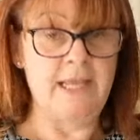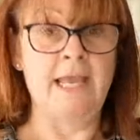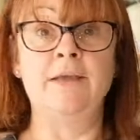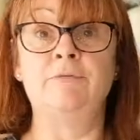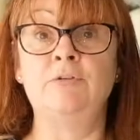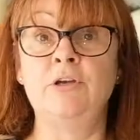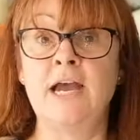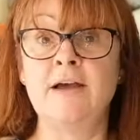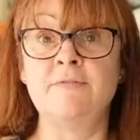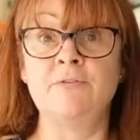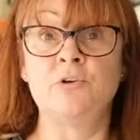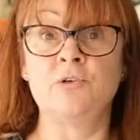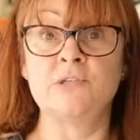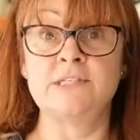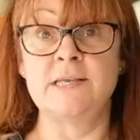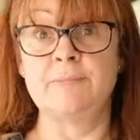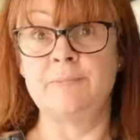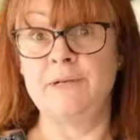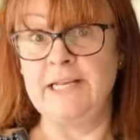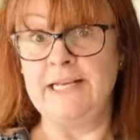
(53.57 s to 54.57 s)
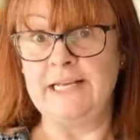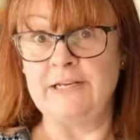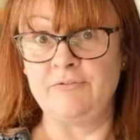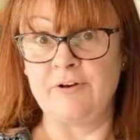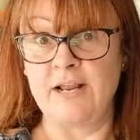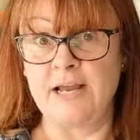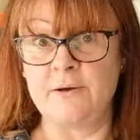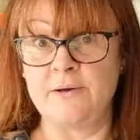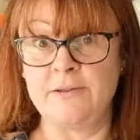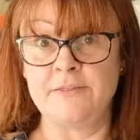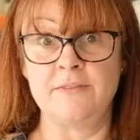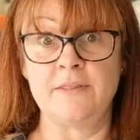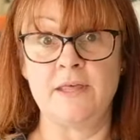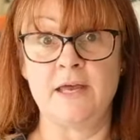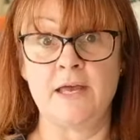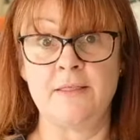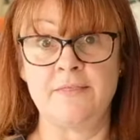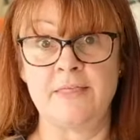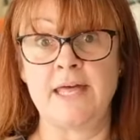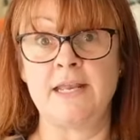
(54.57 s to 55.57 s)
If you haven't got semolina flour,
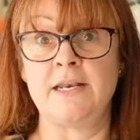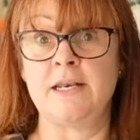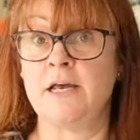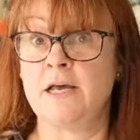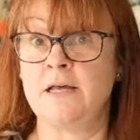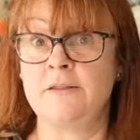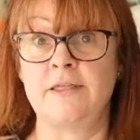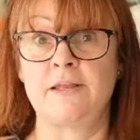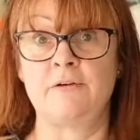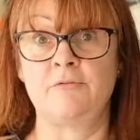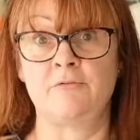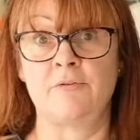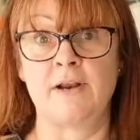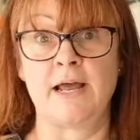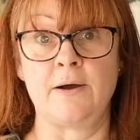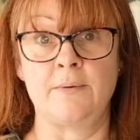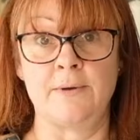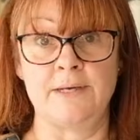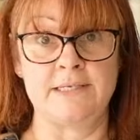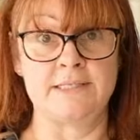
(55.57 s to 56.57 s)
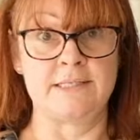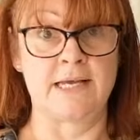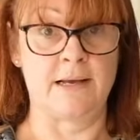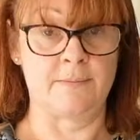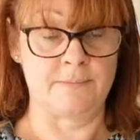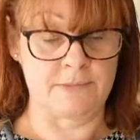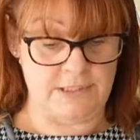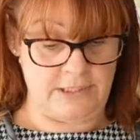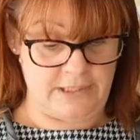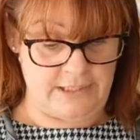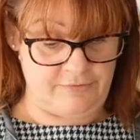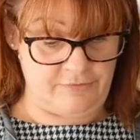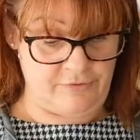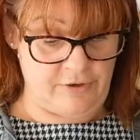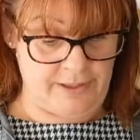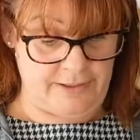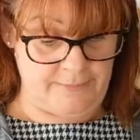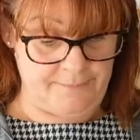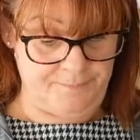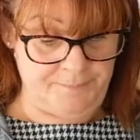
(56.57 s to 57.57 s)
then flour is absolutely
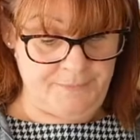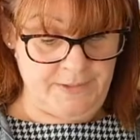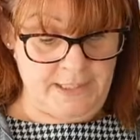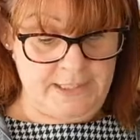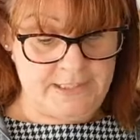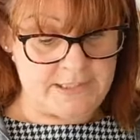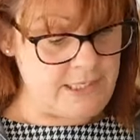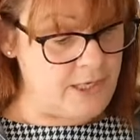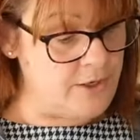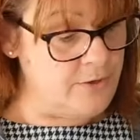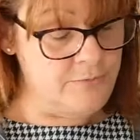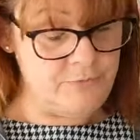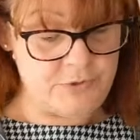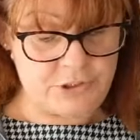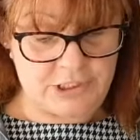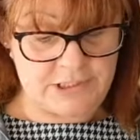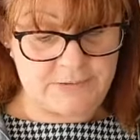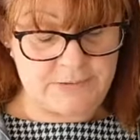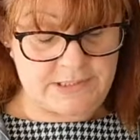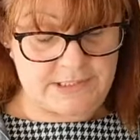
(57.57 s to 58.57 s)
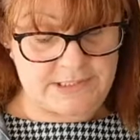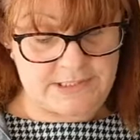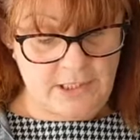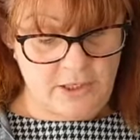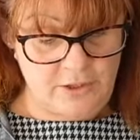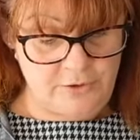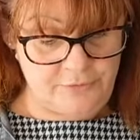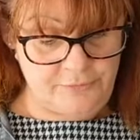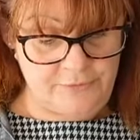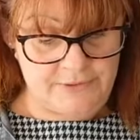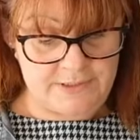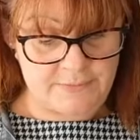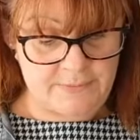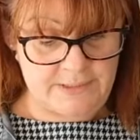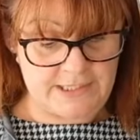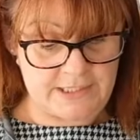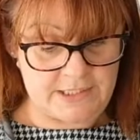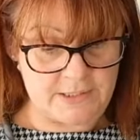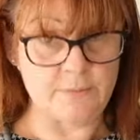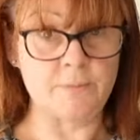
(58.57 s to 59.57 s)
fine. So just to start off with,
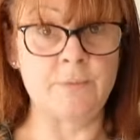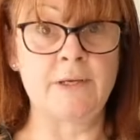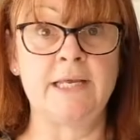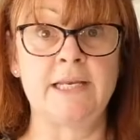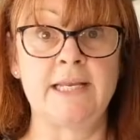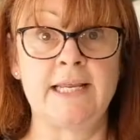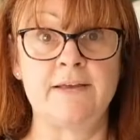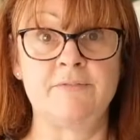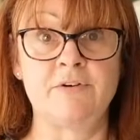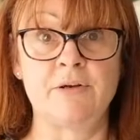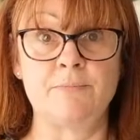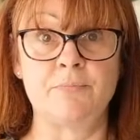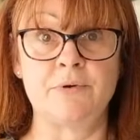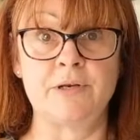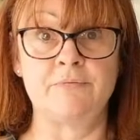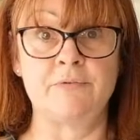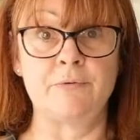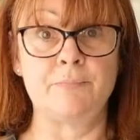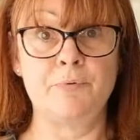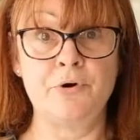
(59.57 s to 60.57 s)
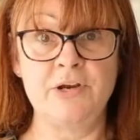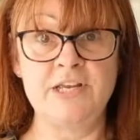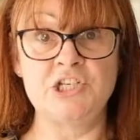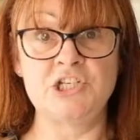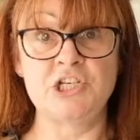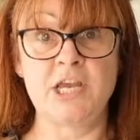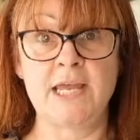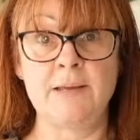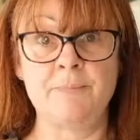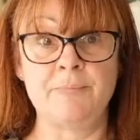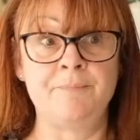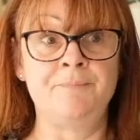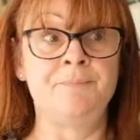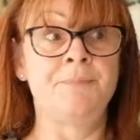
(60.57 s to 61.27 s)
we're going to give it a bit of a pre-shape.